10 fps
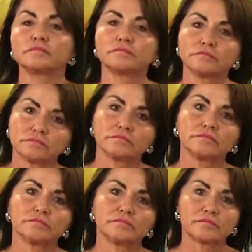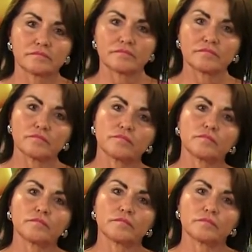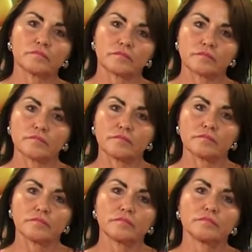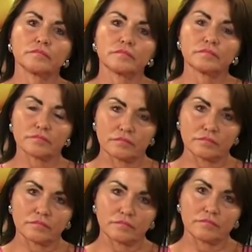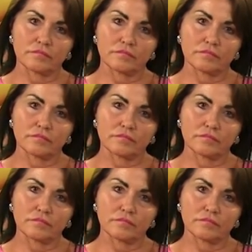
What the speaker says: (not speaking)